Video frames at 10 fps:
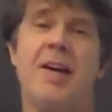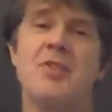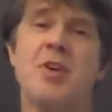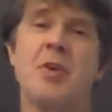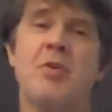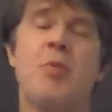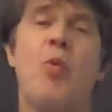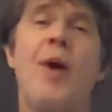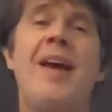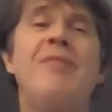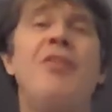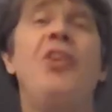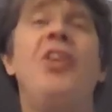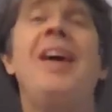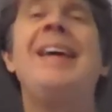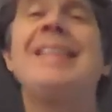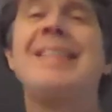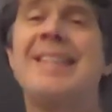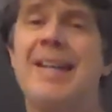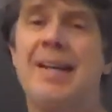So the
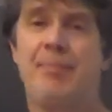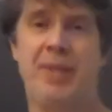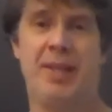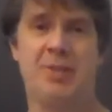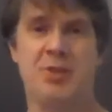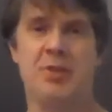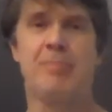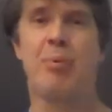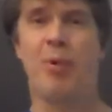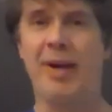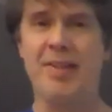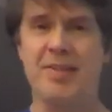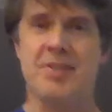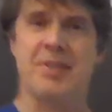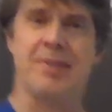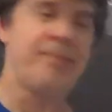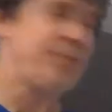wavelength is compressed.